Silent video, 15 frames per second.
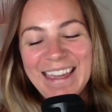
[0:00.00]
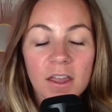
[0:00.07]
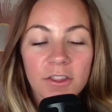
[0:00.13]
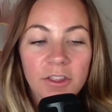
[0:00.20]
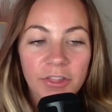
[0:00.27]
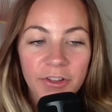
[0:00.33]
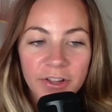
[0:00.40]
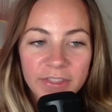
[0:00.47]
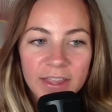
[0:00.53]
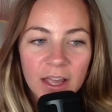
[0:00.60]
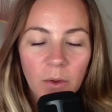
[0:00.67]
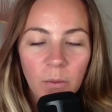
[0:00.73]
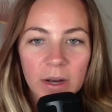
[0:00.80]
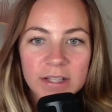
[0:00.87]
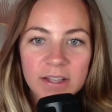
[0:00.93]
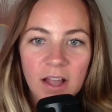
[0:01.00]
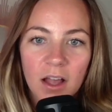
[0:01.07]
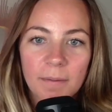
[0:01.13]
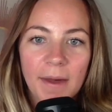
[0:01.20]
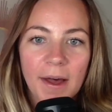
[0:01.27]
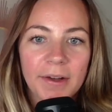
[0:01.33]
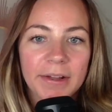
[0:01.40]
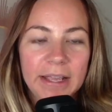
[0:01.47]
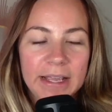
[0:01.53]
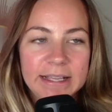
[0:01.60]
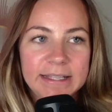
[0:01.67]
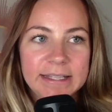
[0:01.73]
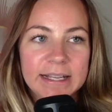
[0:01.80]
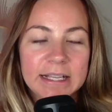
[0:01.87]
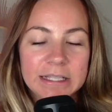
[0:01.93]
The third thing I want to talk about
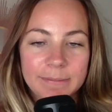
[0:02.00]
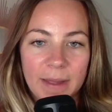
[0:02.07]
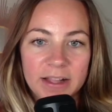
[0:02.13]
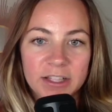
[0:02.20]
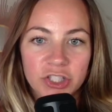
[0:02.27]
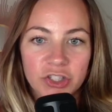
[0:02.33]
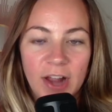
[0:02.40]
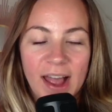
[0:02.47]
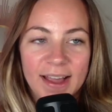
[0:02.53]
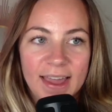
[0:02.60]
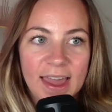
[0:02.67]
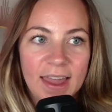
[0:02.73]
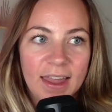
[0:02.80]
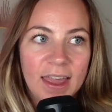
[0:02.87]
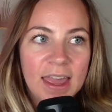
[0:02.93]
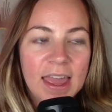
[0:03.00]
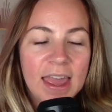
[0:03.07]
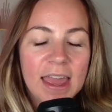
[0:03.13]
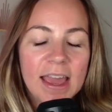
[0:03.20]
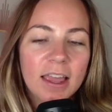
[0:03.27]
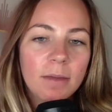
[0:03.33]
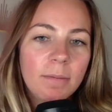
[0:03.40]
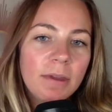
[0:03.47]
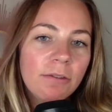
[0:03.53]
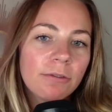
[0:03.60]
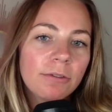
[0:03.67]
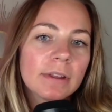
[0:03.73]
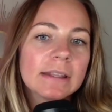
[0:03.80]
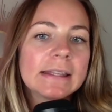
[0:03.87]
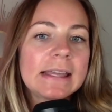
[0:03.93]
is expense tracking. It can be
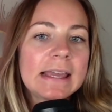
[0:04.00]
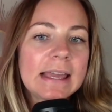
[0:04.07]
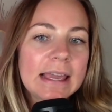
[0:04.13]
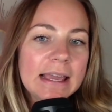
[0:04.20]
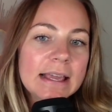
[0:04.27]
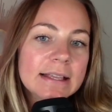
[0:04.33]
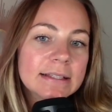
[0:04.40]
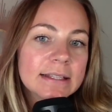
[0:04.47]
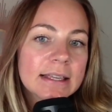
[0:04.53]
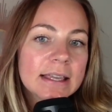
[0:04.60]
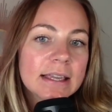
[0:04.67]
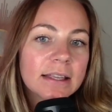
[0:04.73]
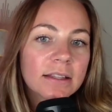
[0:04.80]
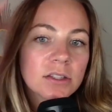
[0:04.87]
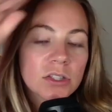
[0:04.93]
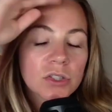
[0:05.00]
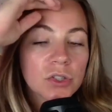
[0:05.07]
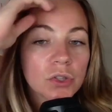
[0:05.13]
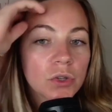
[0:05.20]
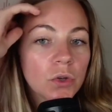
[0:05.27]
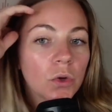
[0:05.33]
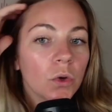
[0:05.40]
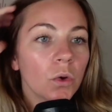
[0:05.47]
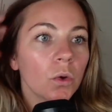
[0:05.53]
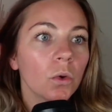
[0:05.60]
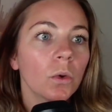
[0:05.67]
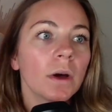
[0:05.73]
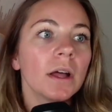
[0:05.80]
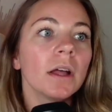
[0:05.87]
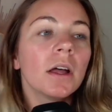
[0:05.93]
really easy
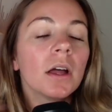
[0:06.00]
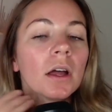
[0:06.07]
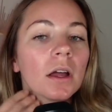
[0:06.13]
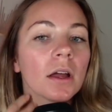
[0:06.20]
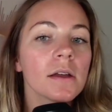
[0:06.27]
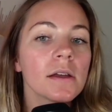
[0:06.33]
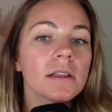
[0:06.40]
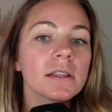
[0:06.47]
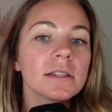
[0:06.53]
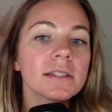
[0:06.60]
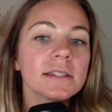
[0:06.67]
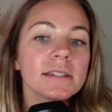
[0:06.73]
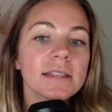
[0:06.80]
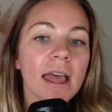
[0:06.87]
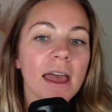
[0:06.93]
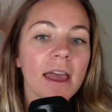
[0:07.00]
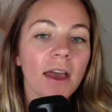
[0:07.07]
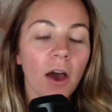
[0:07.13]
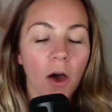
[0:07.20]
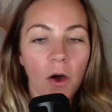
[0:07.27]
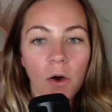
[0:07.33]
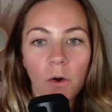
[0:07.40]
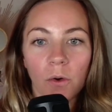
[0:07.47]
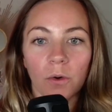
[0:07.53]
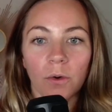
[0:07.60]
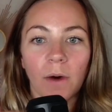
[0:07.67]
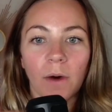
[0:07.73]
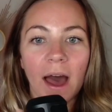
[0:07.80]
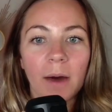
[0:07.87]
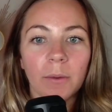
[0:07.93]
to say,
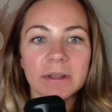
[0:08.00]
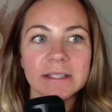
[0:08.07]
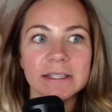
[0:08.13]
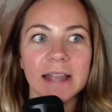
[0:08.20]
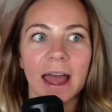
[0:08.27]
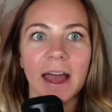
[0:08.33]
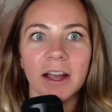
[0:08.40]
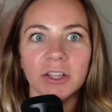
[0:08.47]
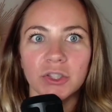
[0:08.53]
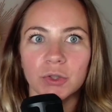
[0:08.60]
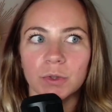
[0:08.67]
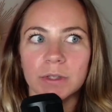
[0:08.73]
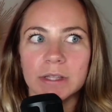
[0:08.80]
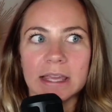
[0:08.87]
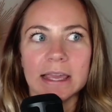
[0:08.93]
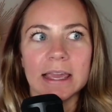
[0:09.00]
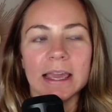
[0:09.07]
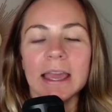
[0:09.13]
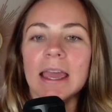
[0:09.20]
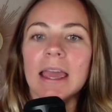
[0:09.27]
oh, I wasn't actually